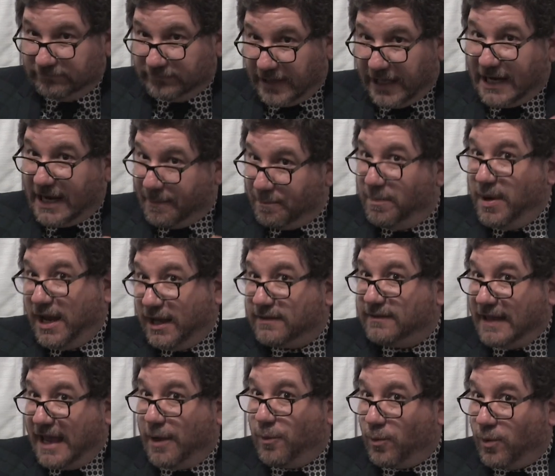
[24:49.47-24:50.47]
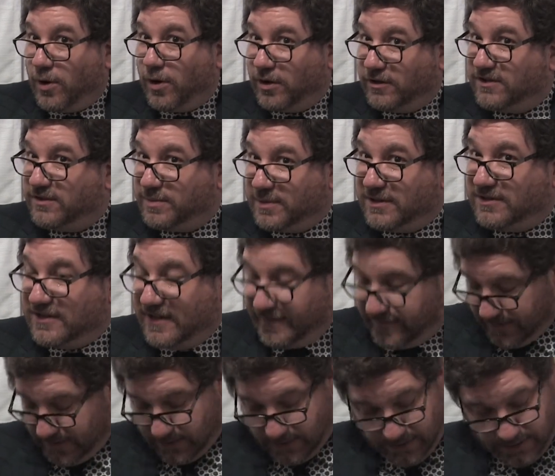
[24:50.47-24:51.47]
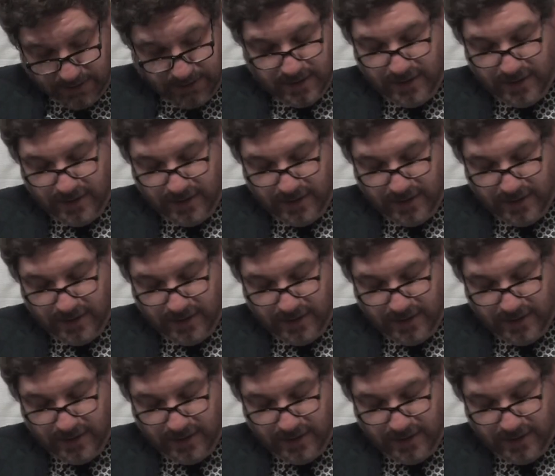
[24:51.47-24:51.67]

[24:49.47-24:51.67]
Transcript: And I picked that word specifically.